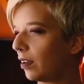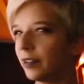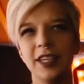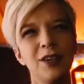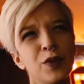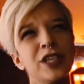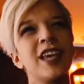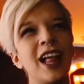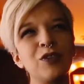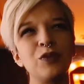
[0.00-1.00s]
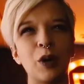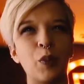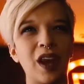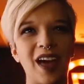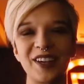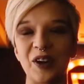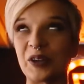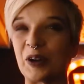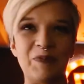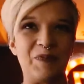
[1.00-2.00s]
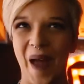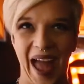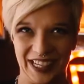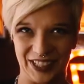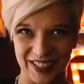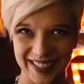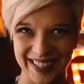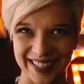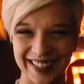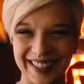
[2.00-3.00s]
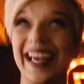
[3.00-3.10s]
Didn't we tell you that we like going on pageants?